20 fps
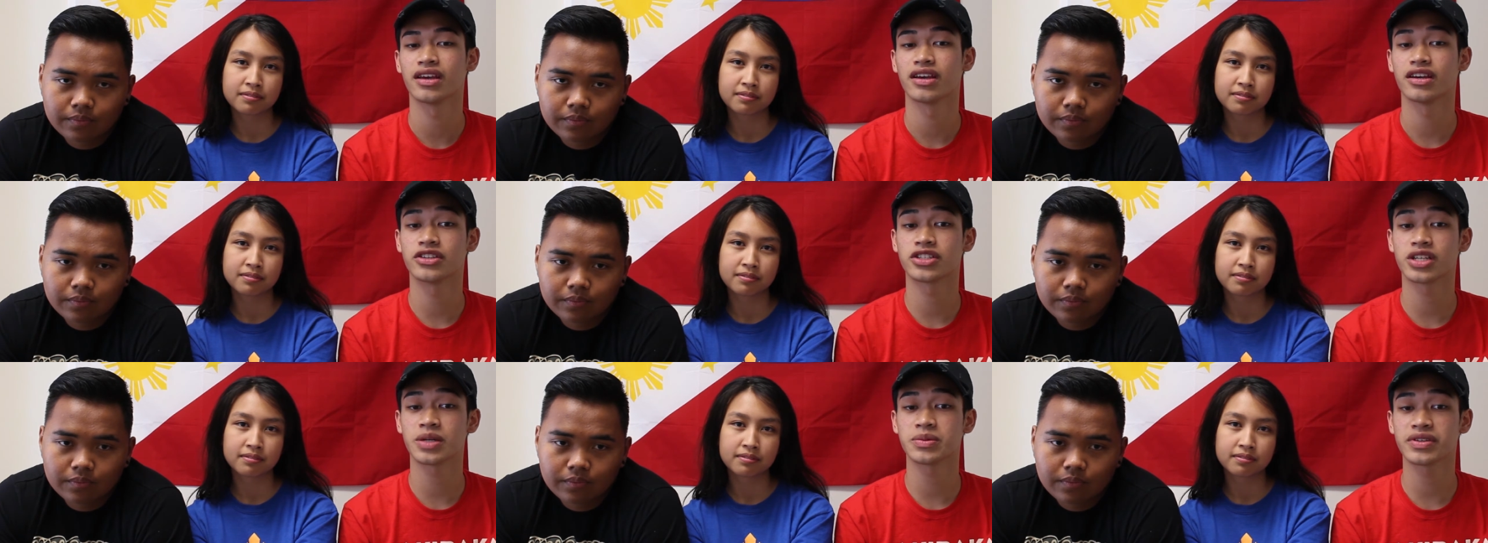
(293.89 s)

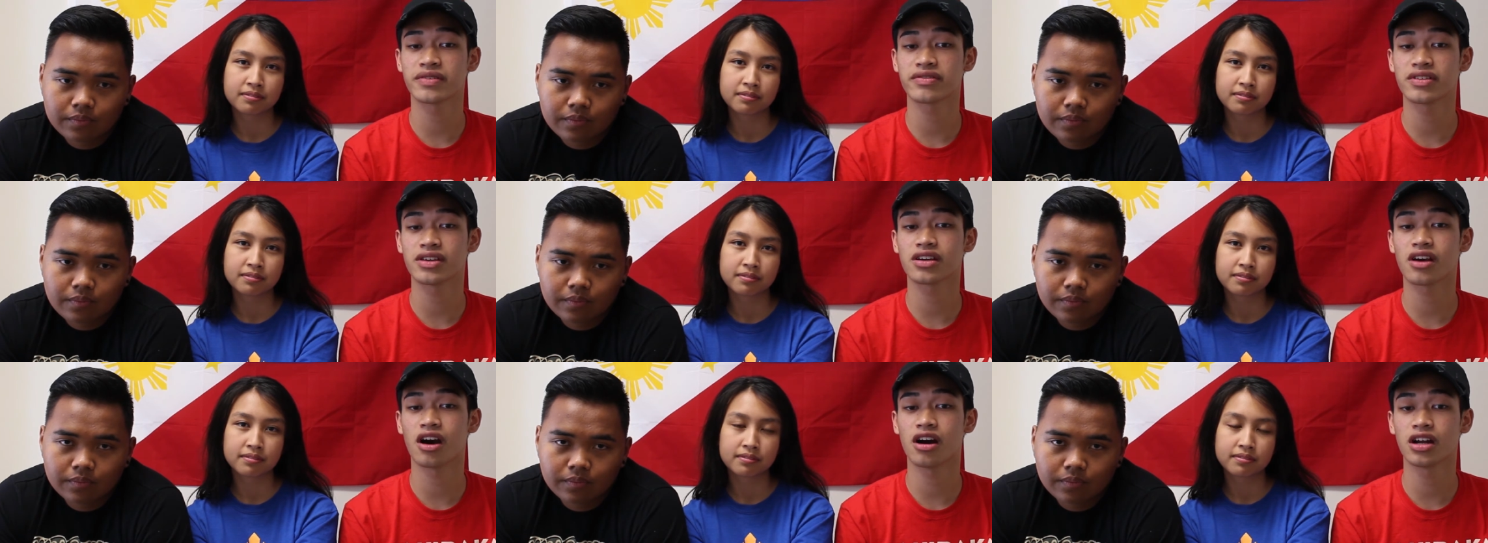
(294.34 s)
Speaker 1: In terms of
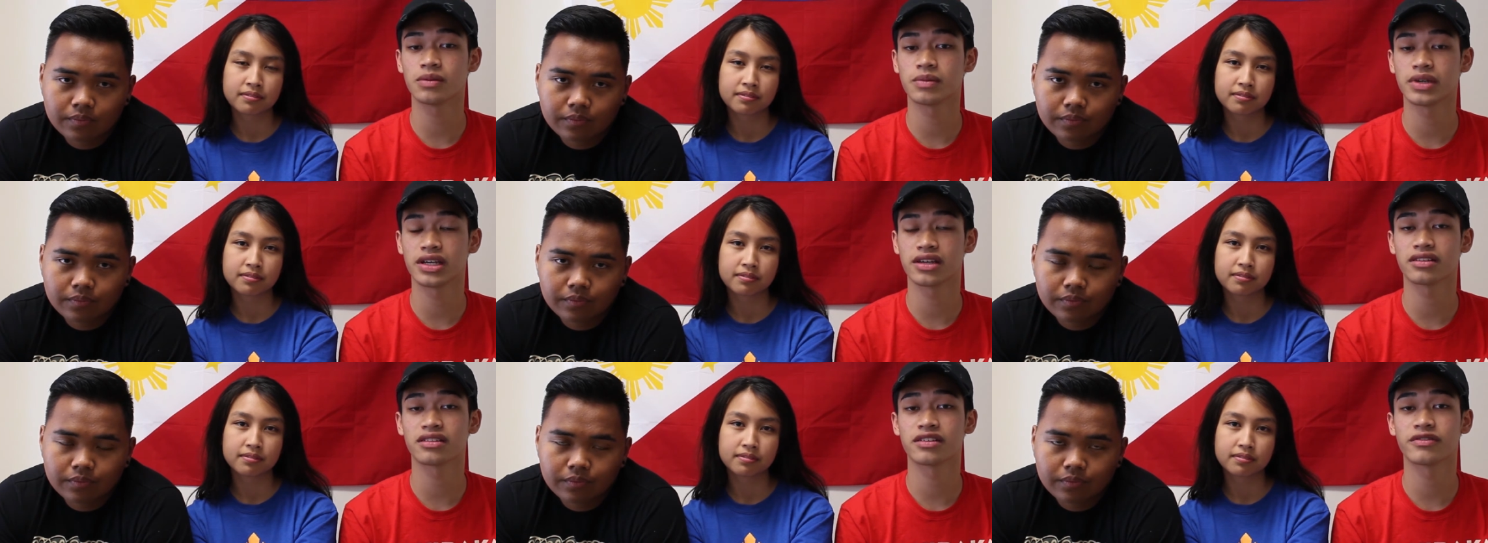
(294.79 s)
the
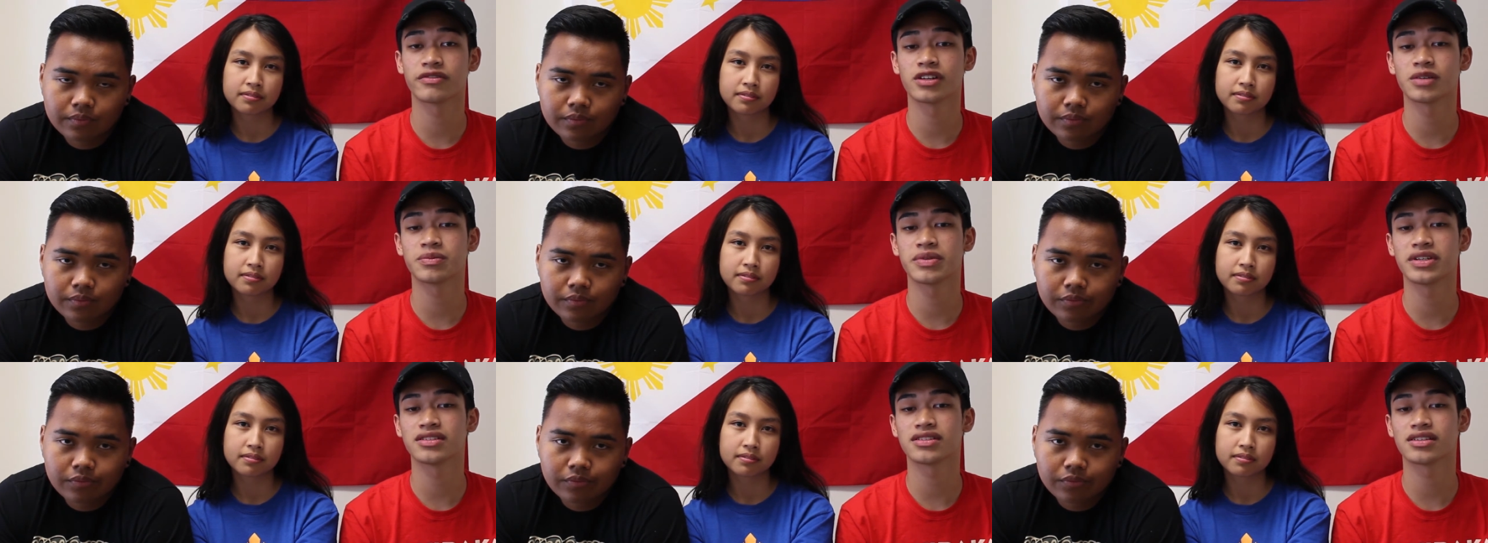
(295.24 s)
economy, the
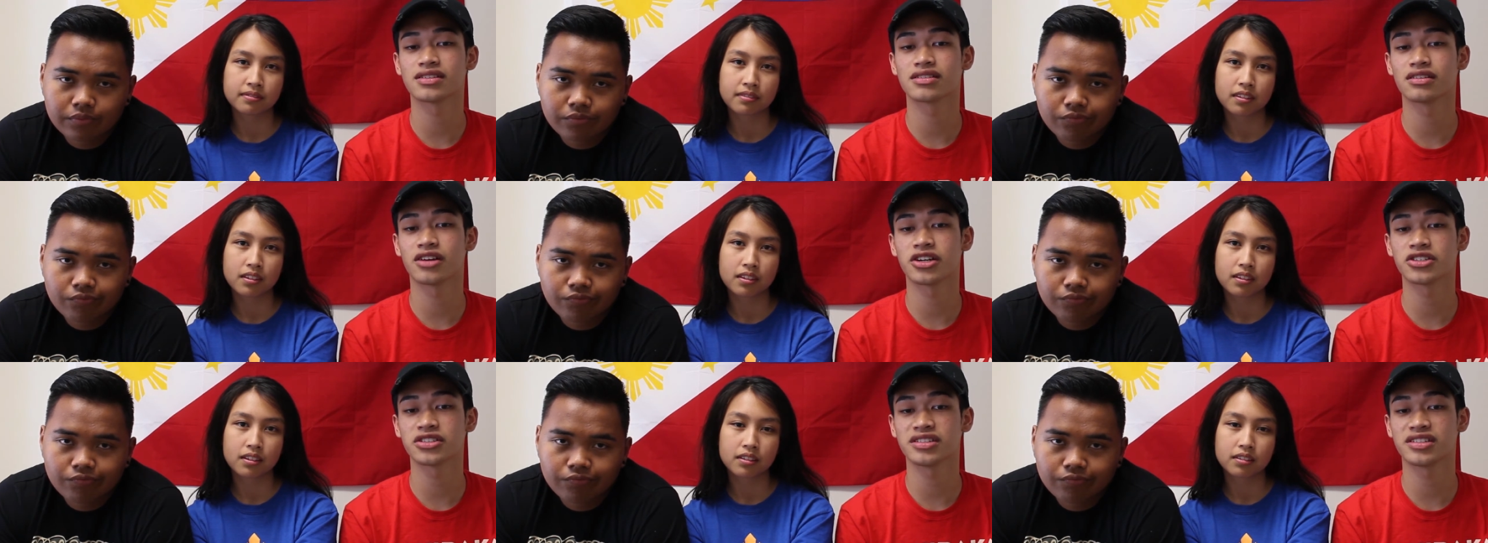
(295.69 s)
Philippines is
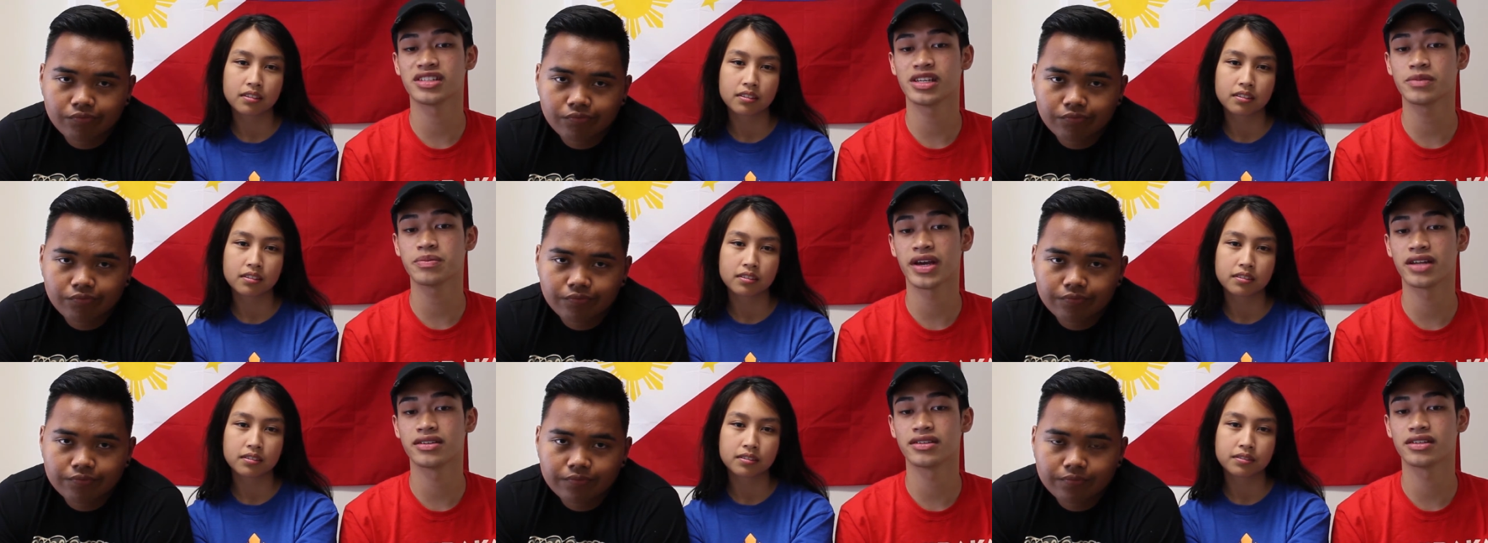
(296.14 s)
largely
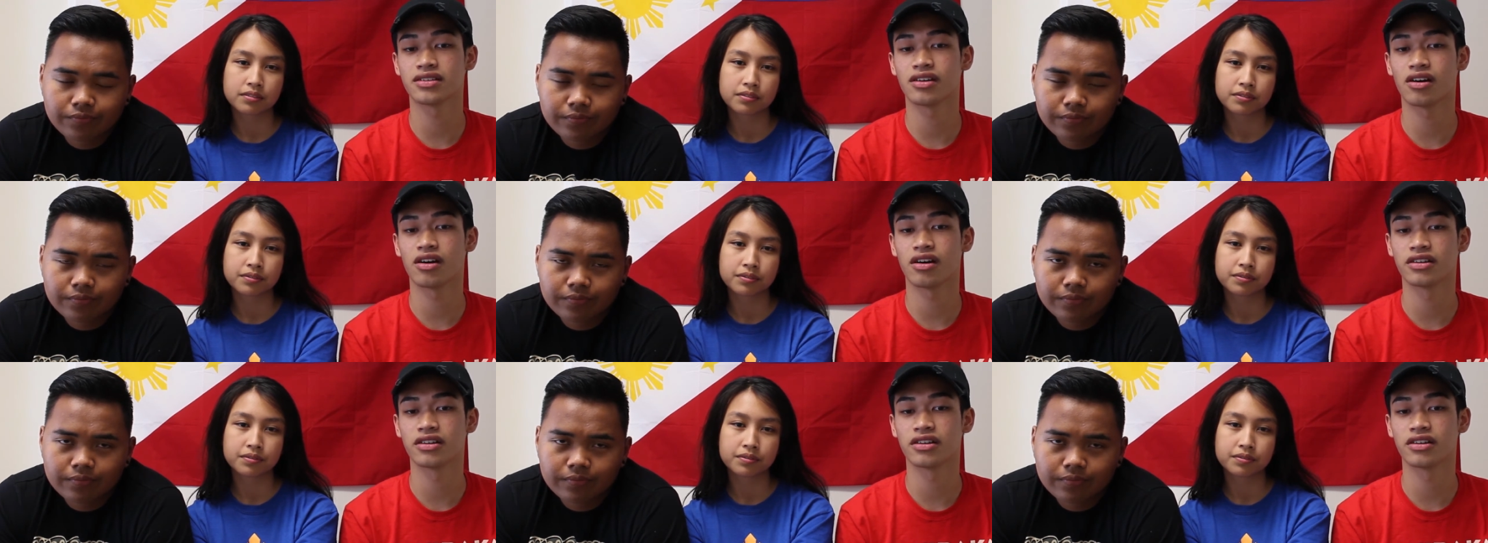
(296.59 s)
dependent